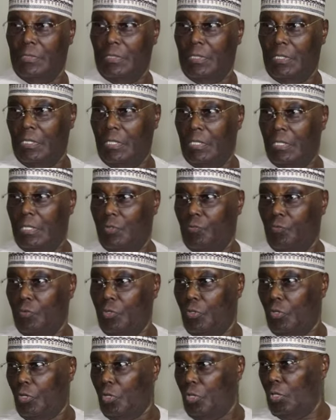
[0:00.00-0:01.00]
We
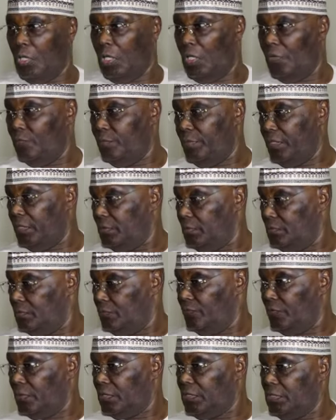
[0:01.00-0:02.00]
all have been
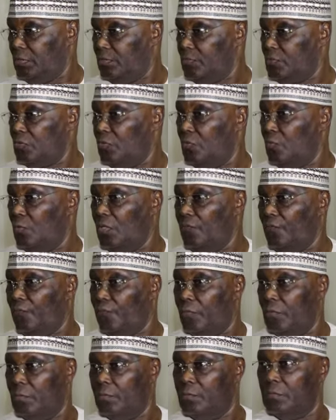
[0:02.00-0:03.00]
victims of one
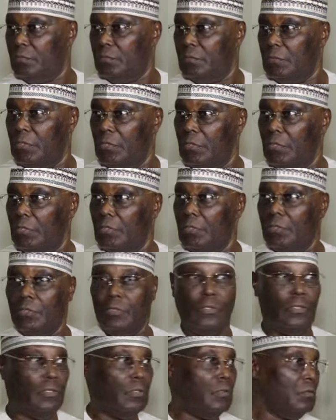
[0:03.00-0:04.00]
form,
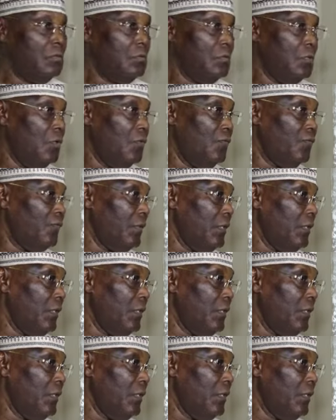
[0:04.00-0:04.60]
of